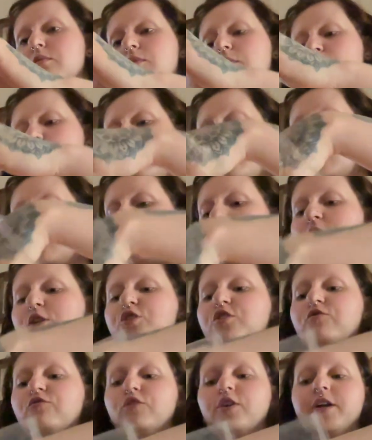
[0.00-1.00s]
a whole bunch
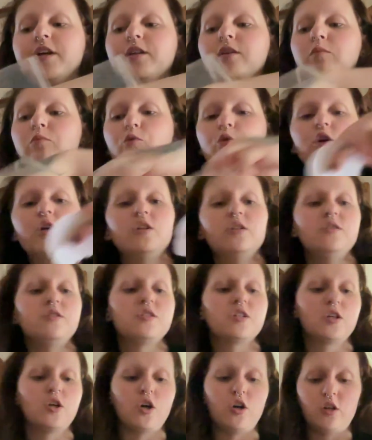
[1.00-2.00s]
of random ones
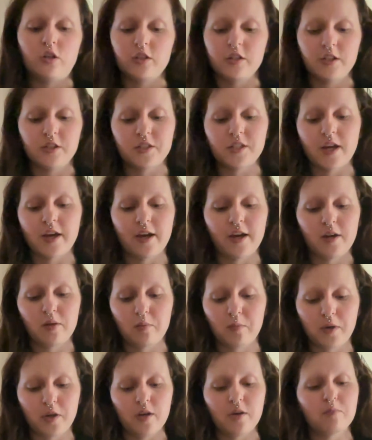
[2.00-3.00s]
and call it a day,
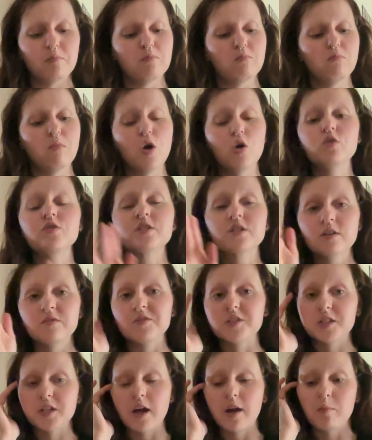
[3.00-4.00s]
but most of
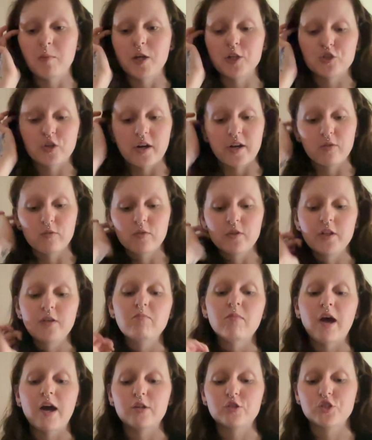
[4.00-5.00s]
the time I try to really
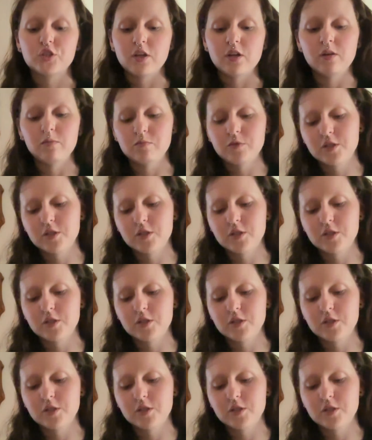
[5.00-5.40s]
match them.